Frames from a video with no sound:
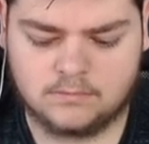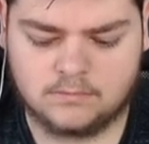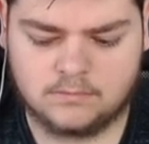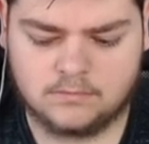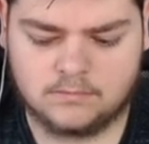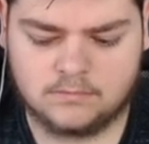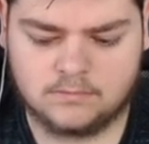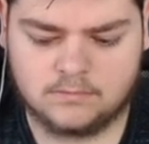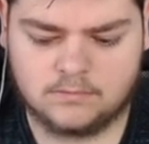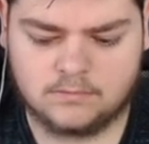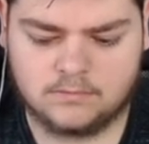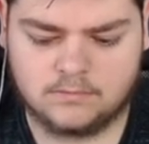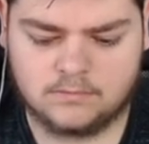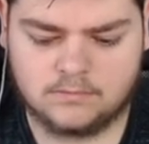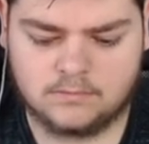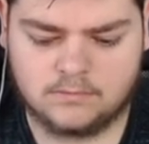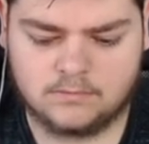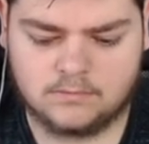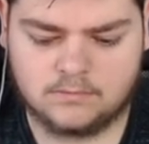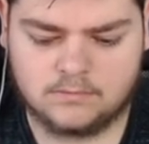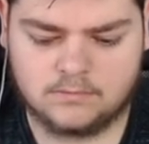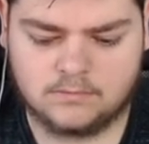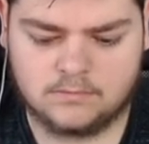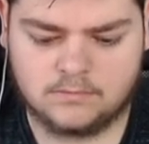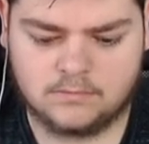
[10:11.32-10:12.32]

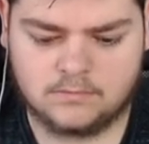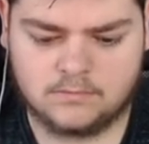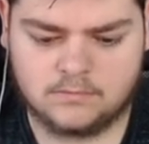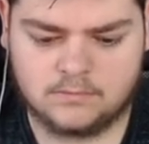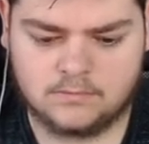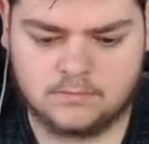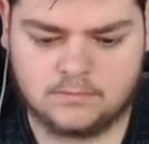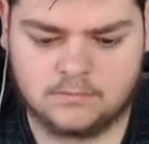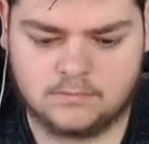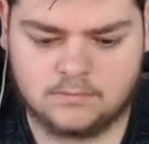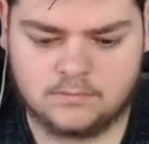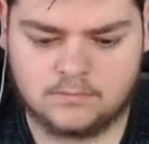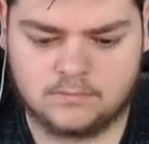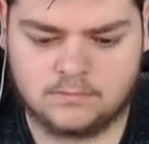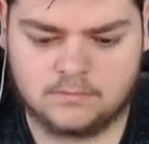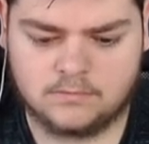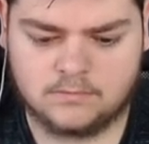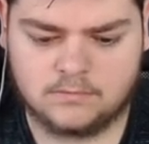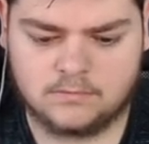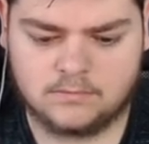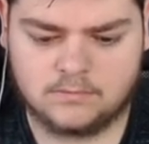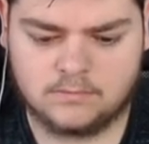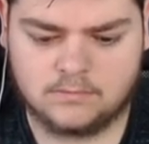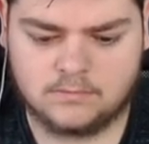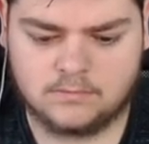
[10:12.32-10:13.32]

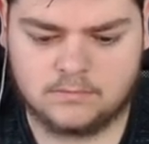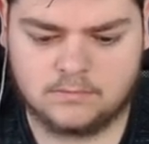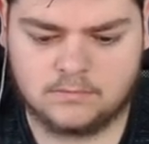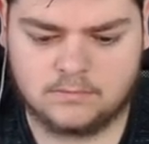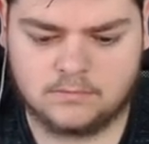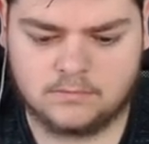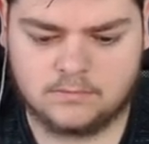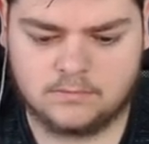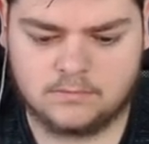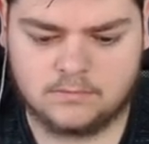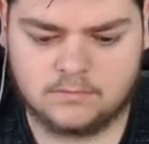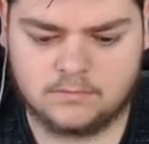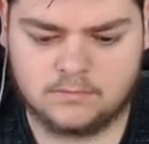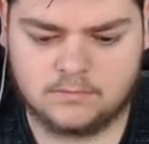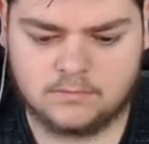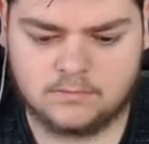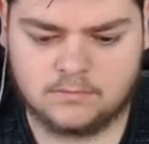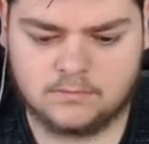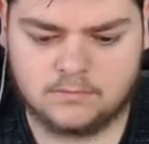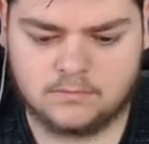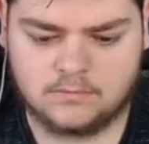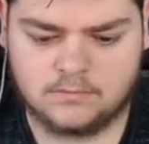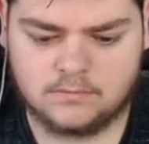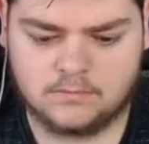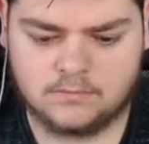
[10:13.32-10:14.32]

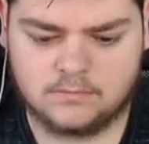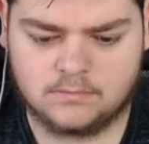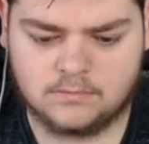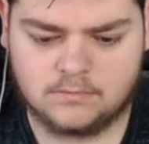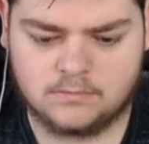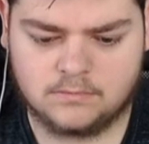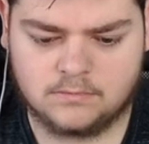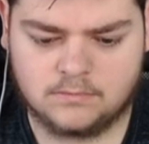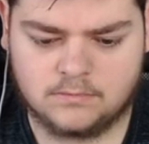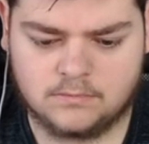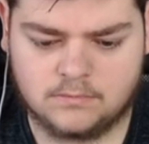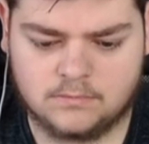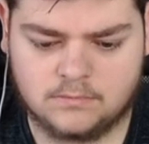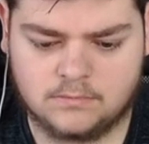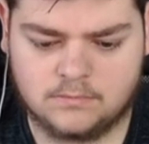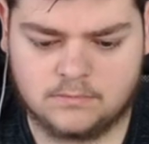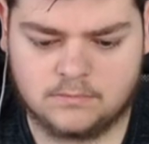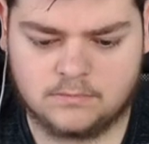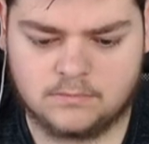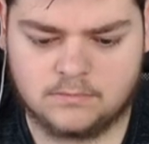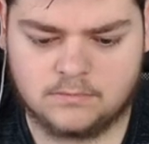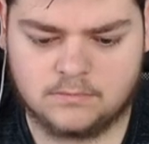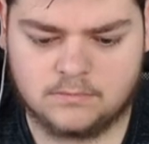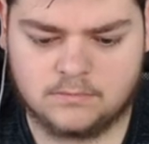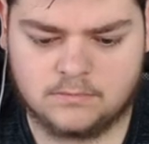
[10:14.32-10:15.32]

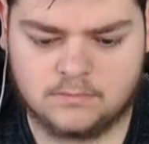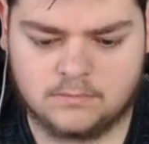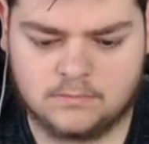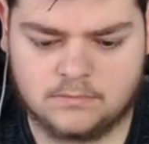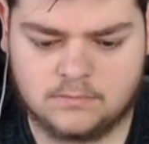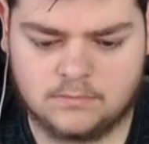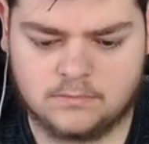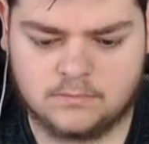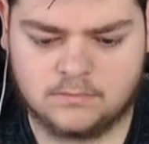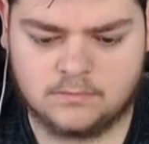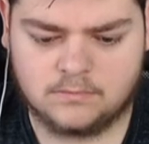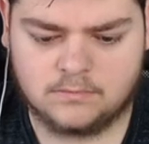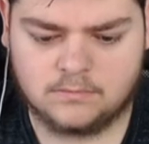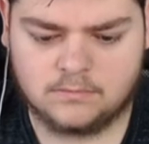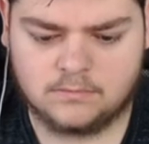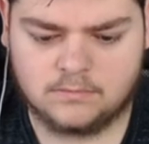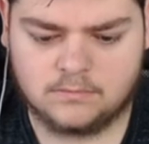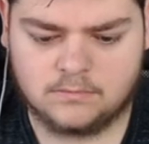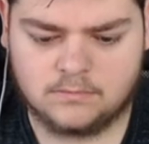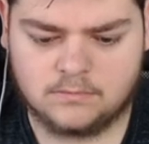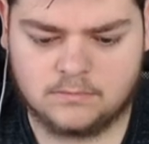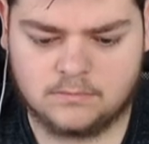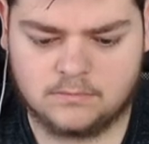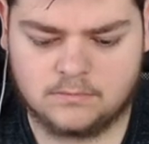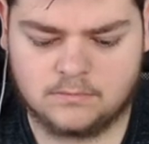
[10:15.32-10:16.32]

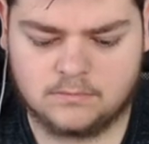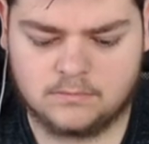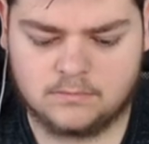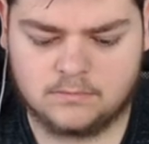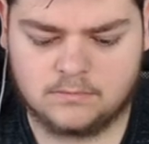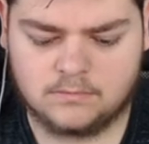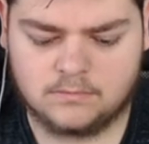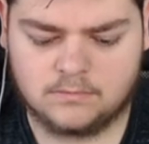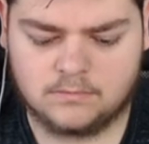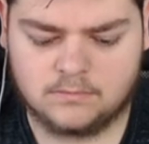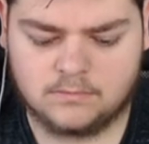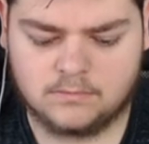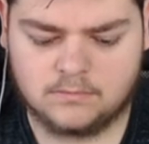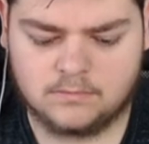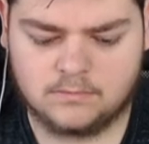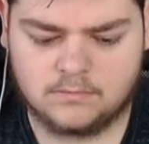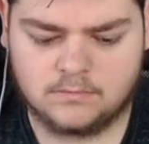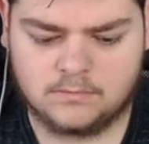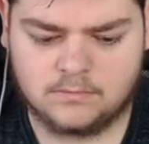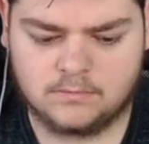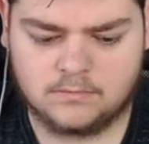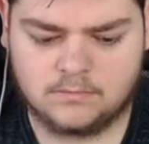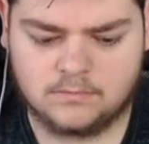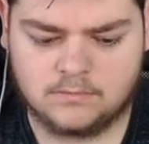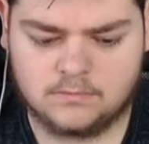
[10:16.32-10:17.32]

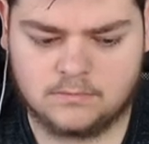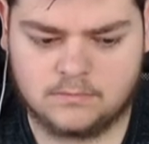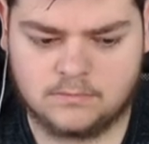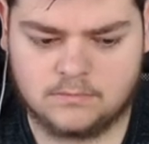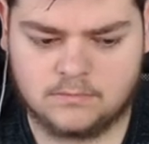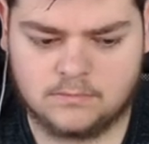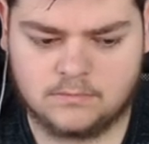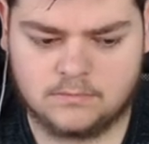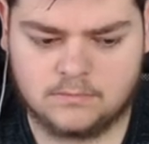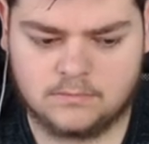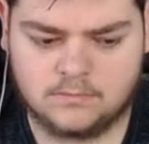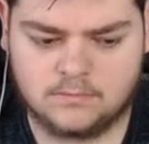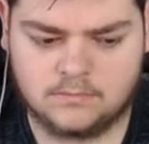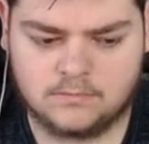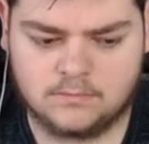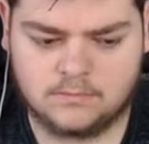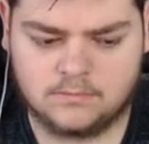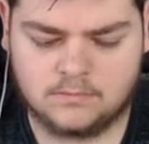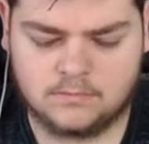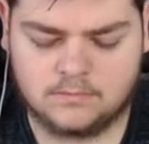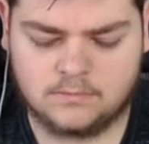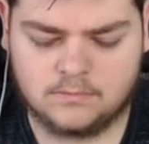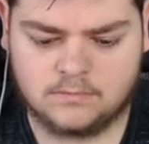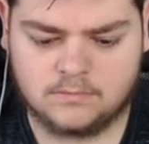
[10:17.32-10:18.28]
This person isn't speaking.